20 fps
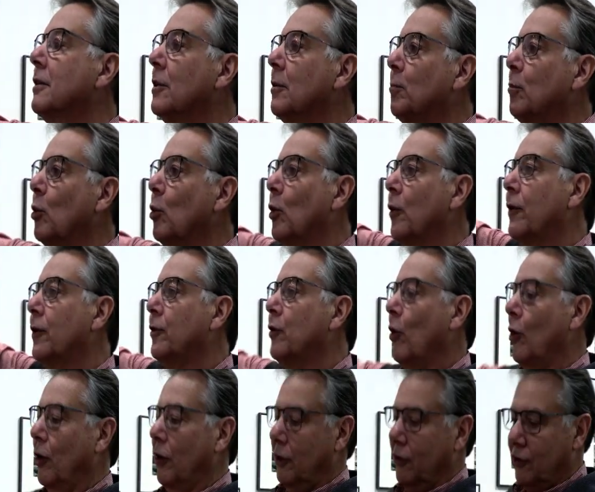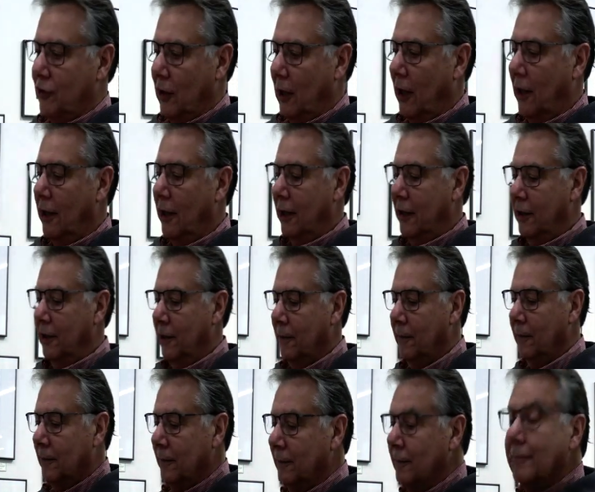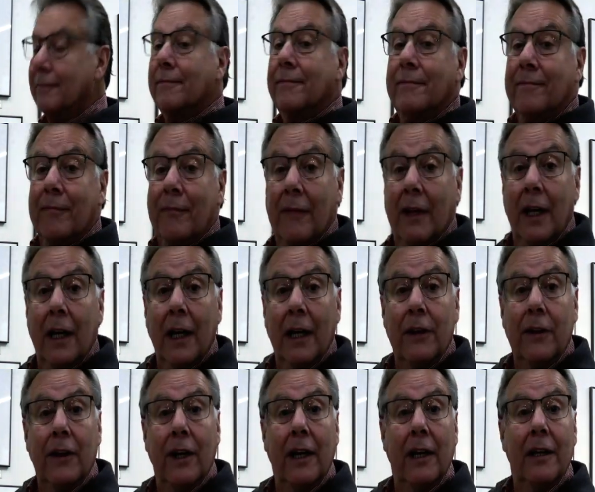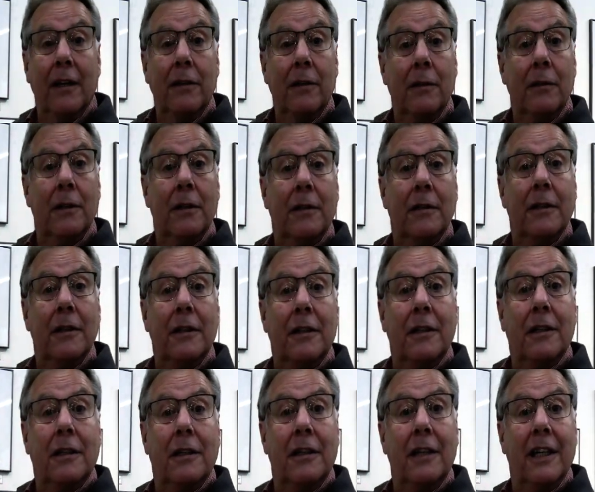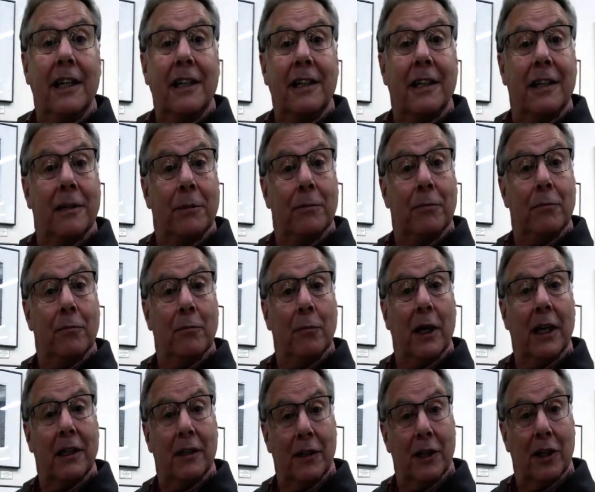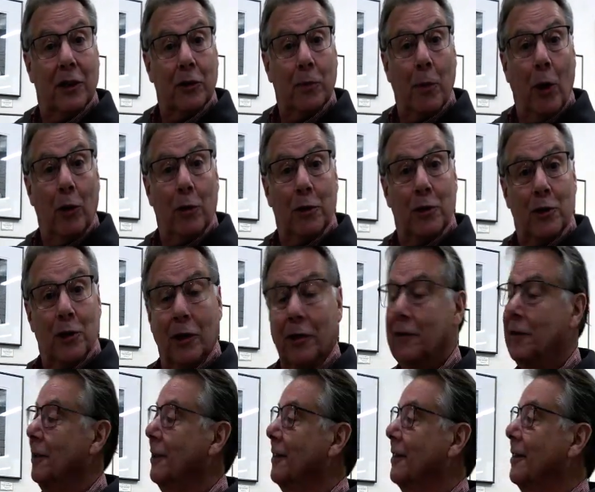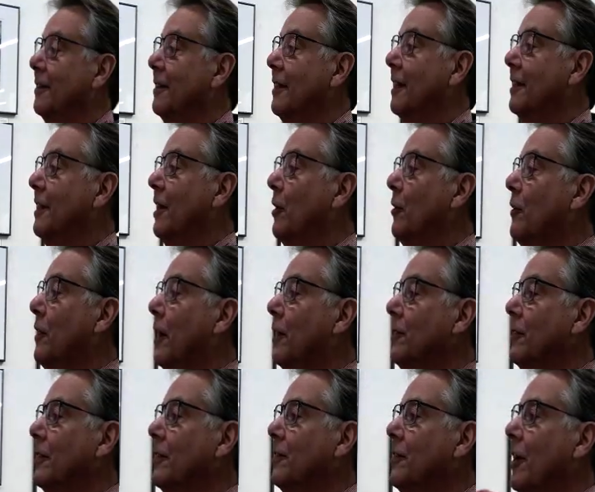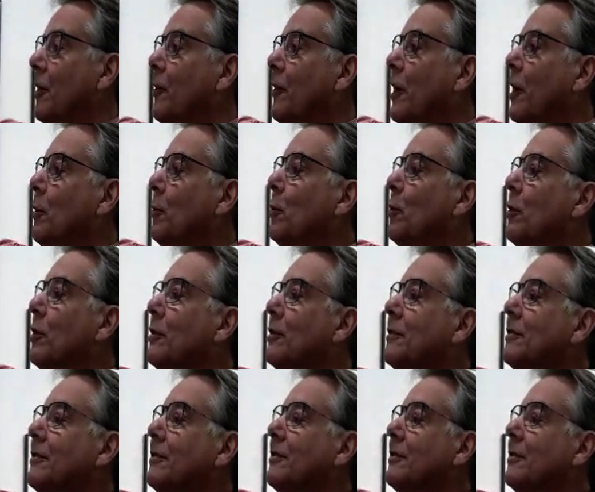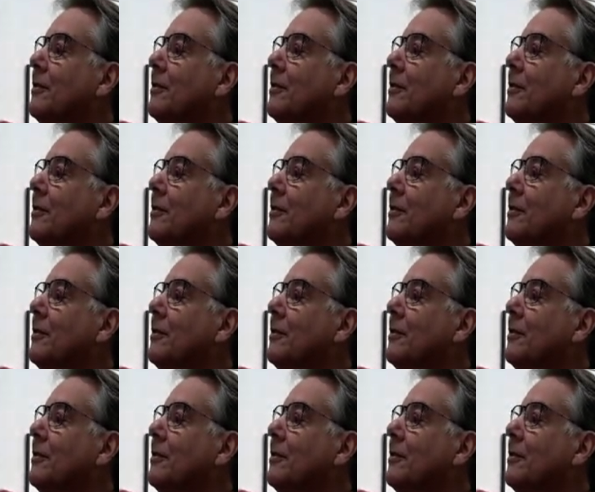pull the dark slide, and then click, make the exposure. That is how that works.